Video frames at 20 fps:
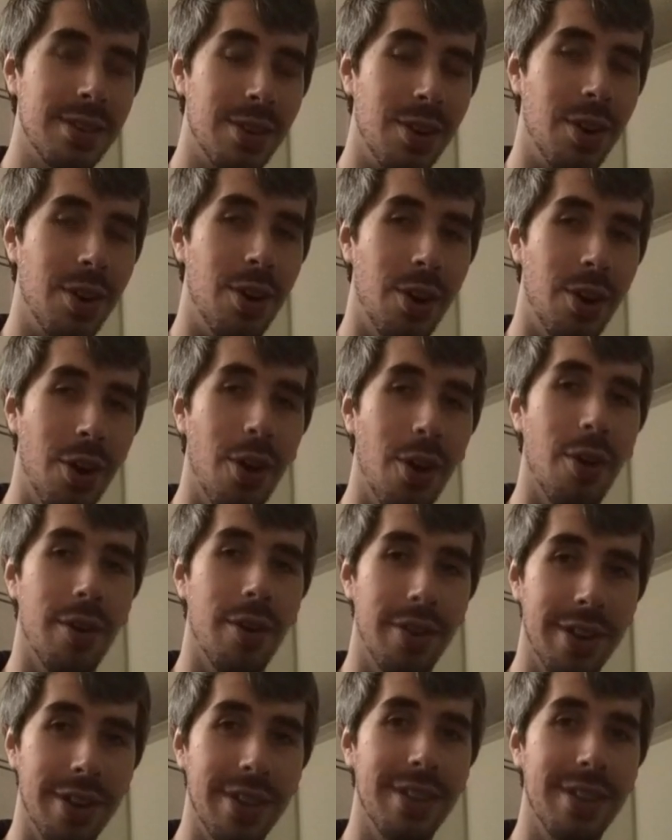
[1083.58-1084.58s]
hard,
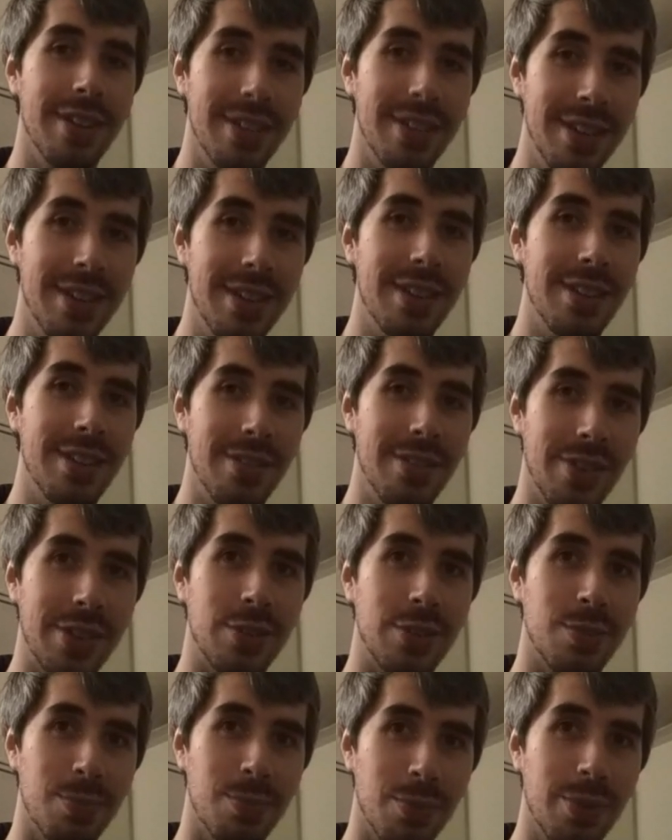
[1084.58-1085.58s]

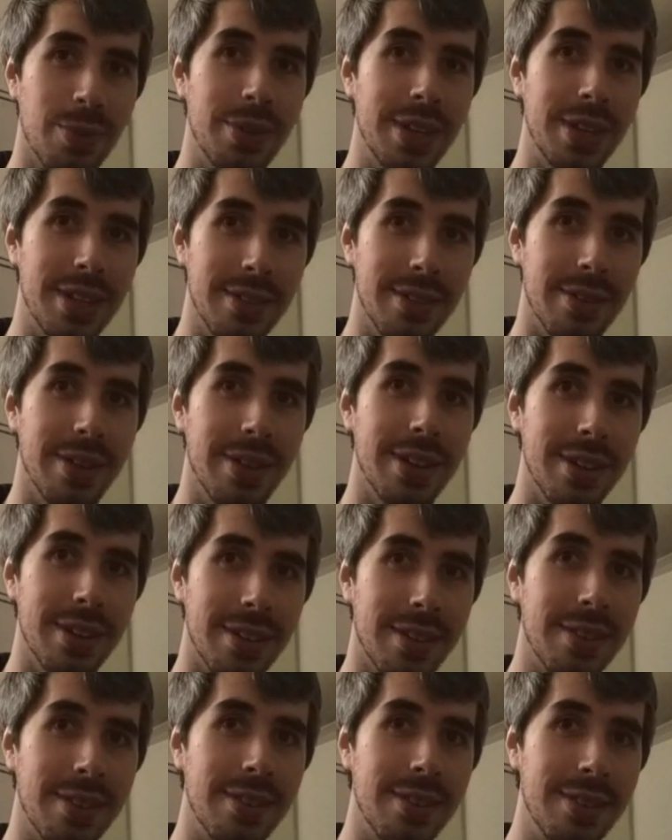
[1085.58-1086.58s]
some really
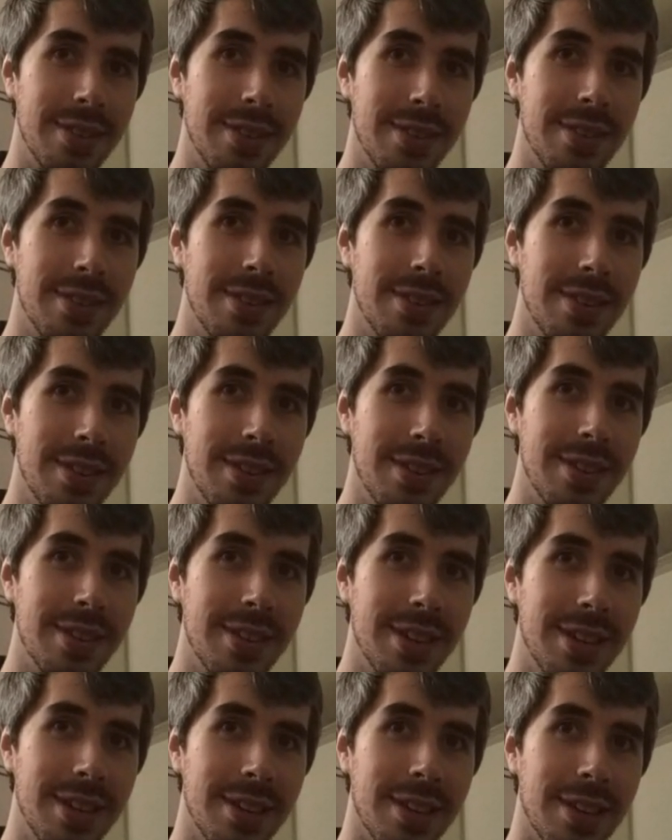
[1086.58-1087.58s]

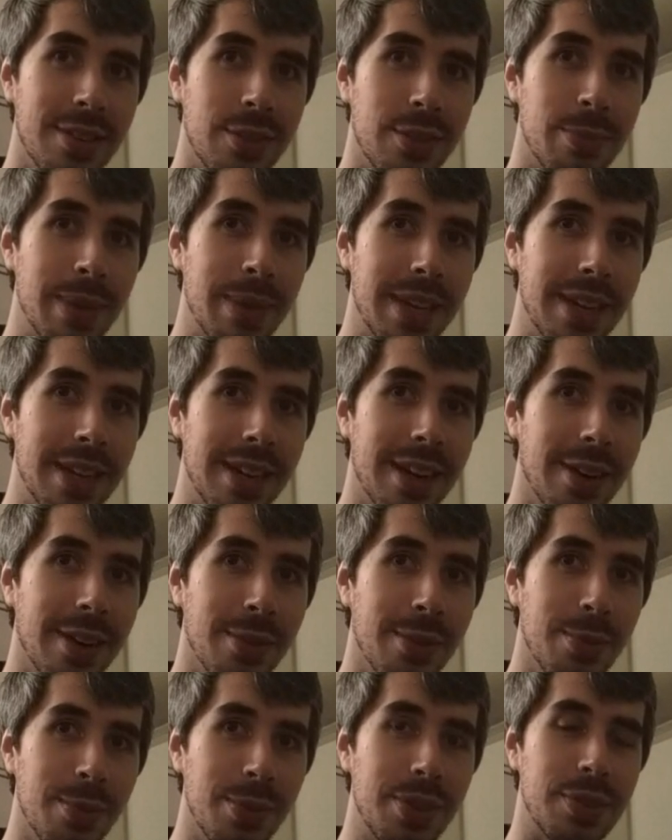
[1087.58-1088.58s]
intense making out with
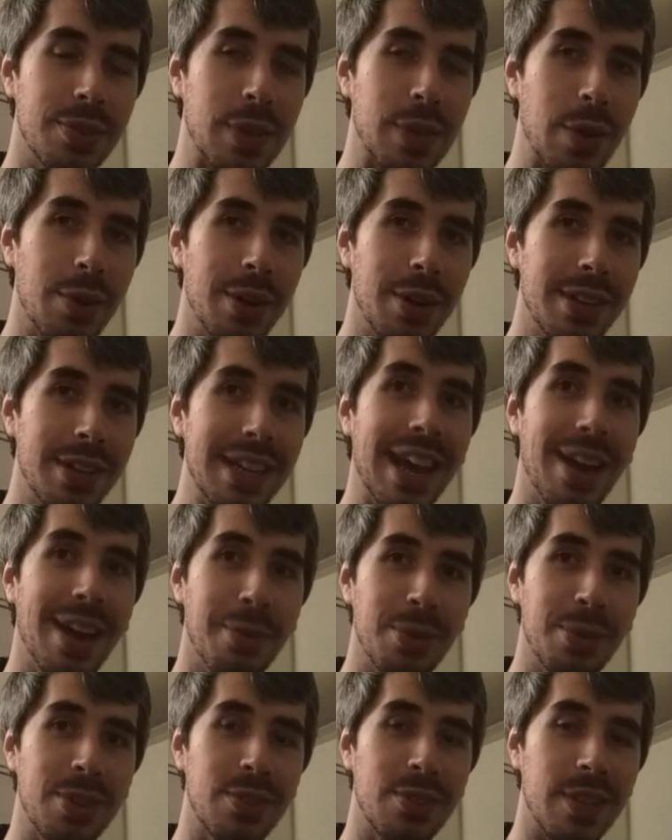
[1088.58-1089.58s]
his
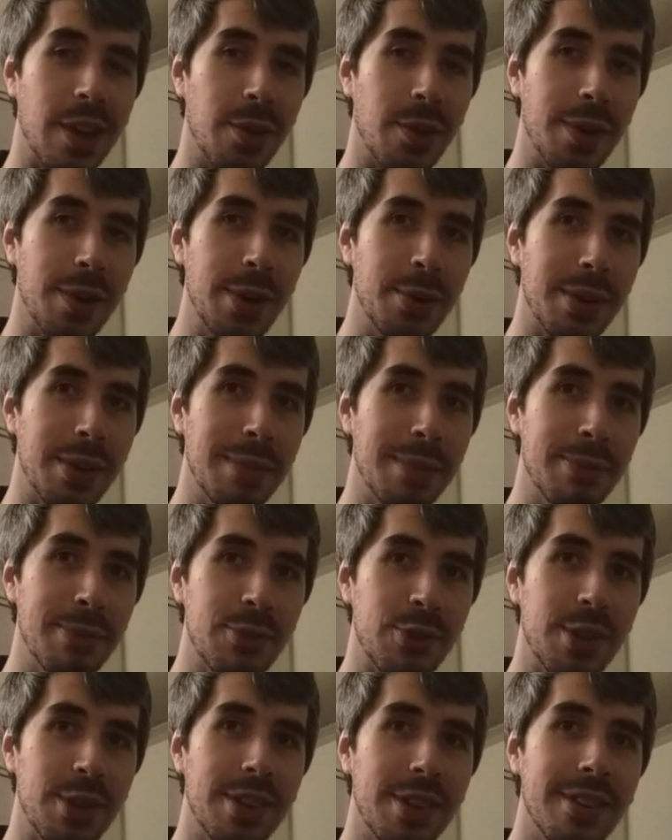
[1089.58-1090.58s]
karaoke machine.